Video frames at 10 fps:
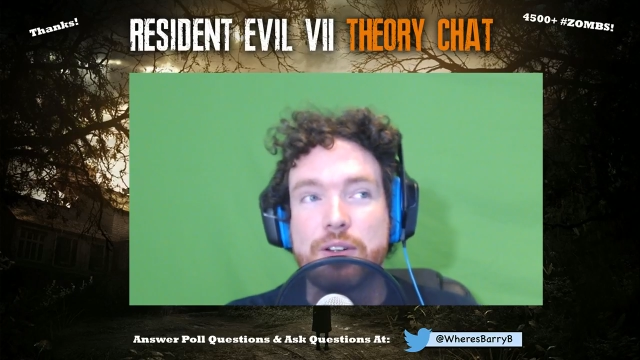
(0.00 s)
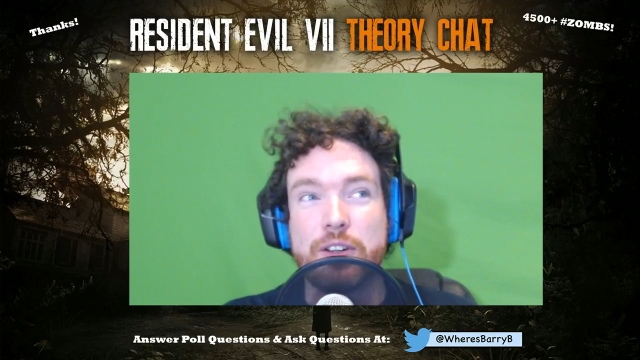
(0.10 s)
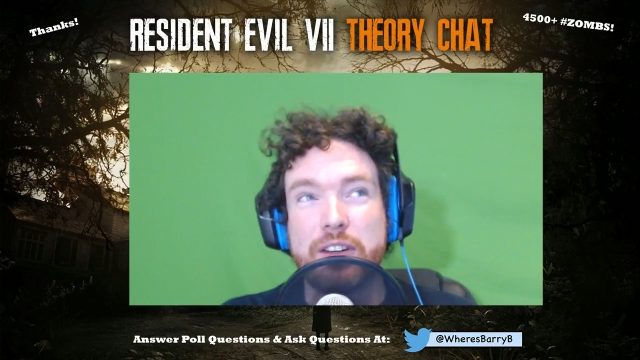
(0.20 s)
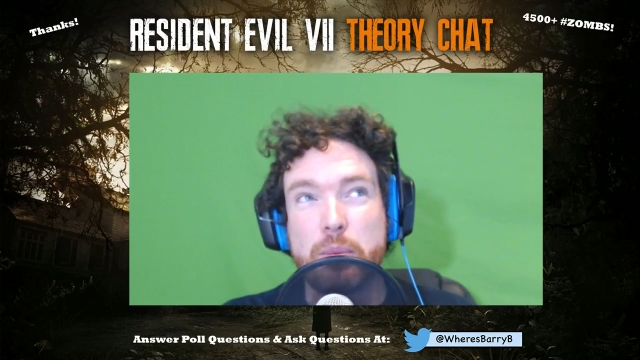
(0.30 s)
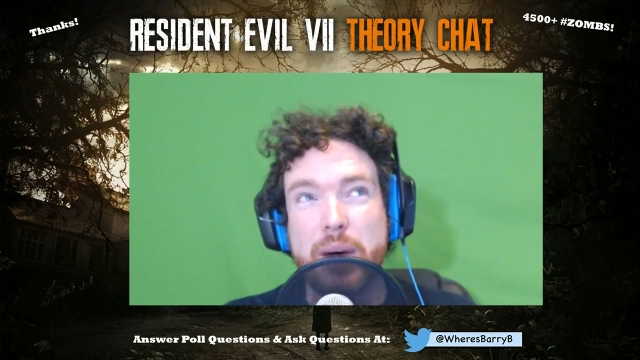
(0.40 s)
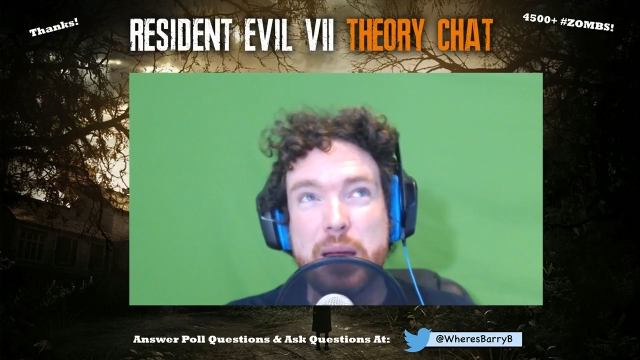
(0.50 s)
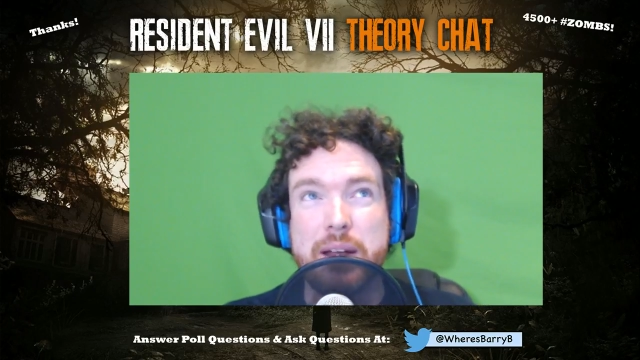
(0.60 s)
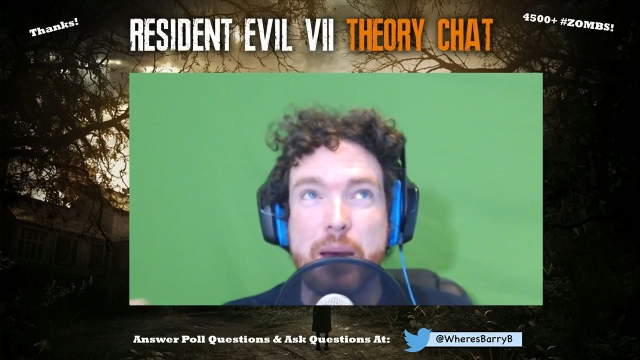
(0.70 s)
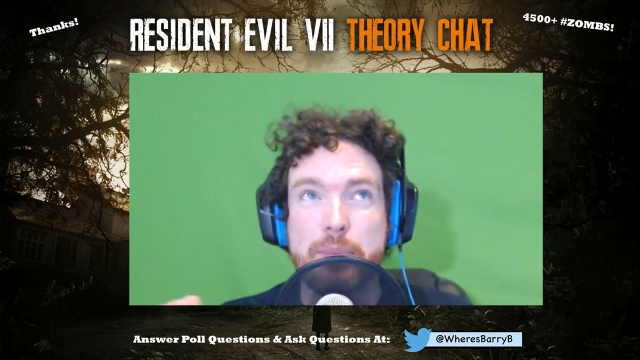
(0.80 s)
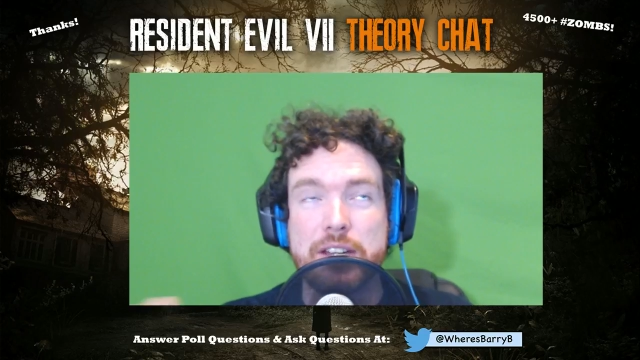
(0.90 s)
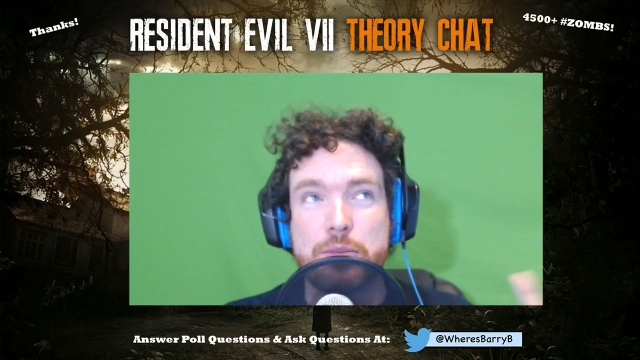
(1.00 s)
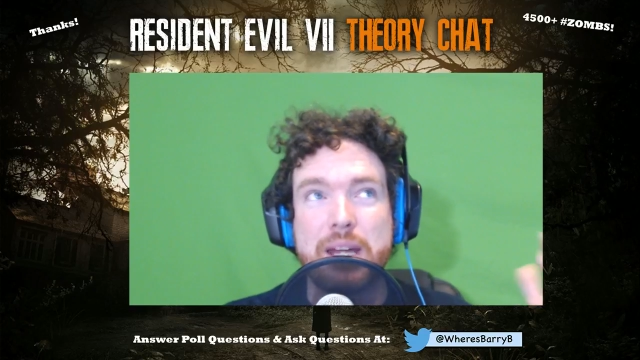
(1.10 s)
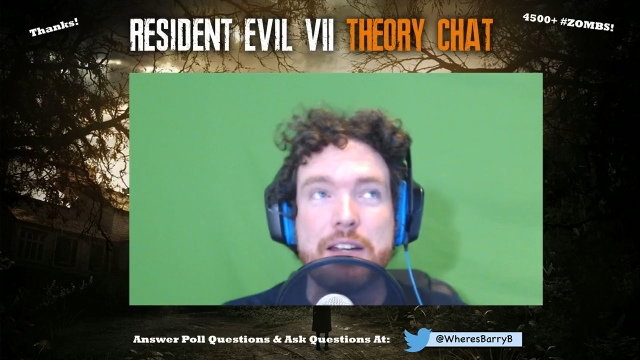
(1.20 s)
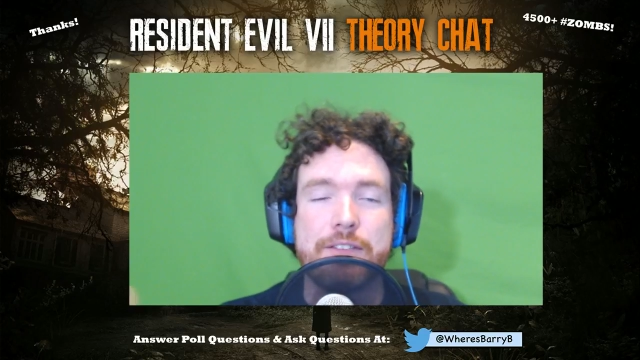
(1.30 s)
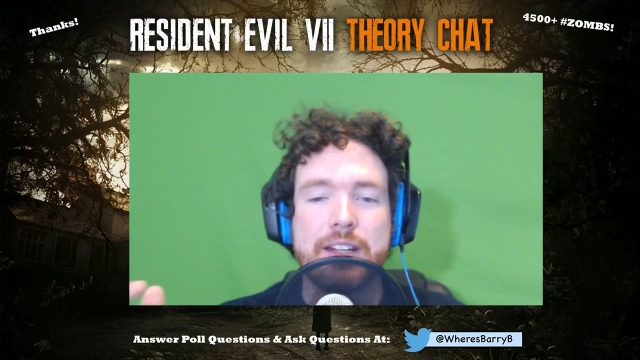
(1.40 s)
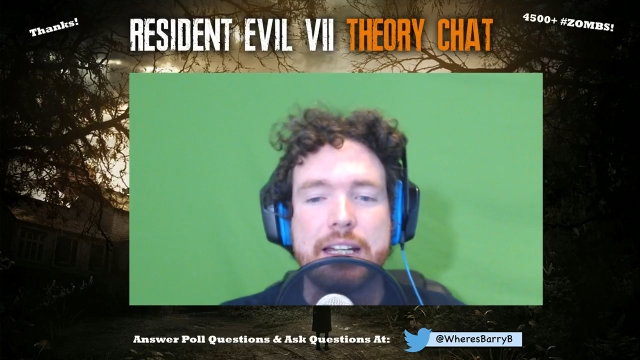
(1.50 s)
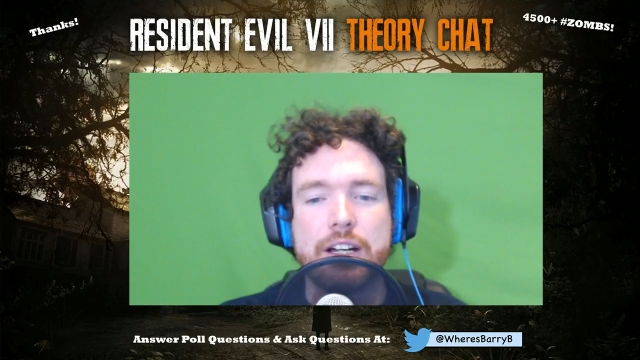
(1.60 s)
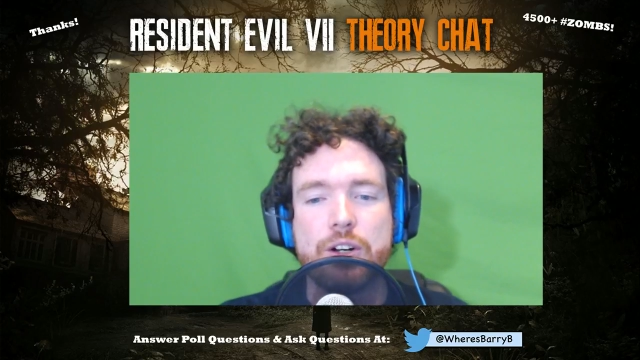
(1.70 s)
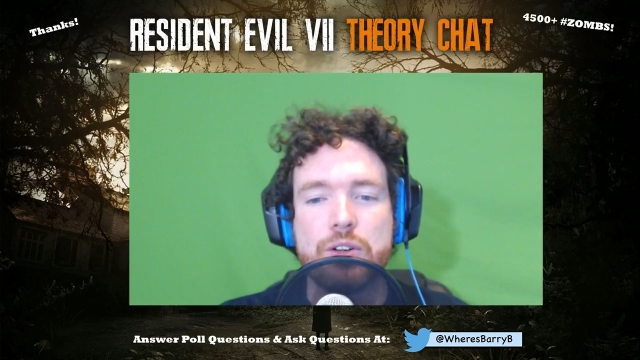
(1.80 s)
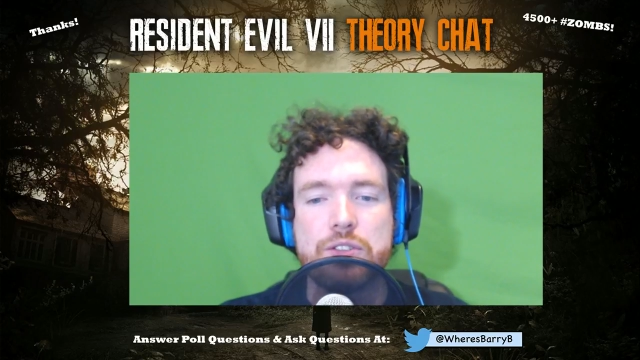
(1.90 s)
so there might not be as many
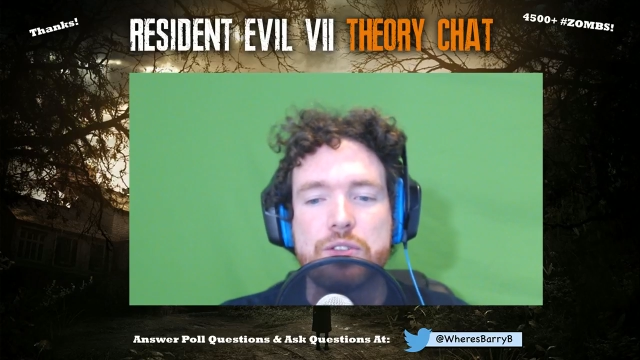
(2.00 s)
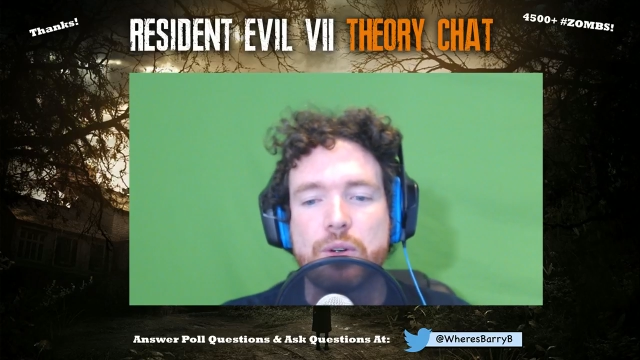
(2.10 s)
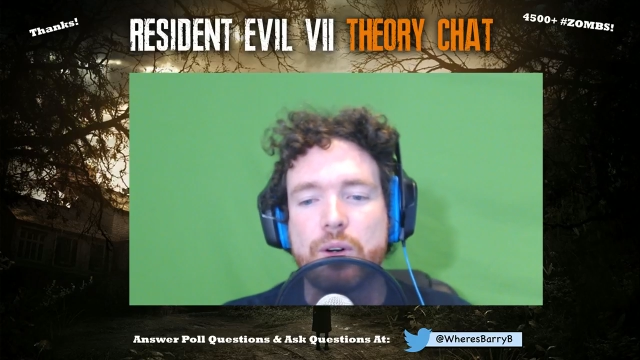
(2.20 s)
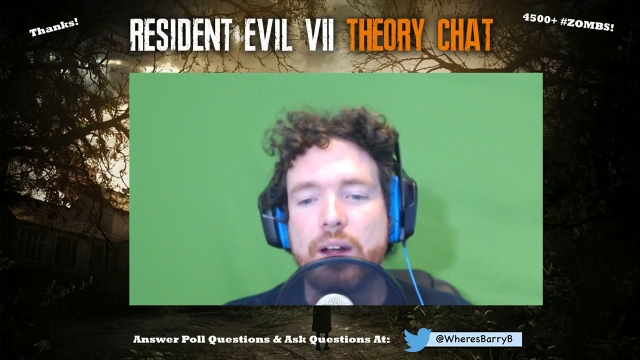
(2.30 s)
videos,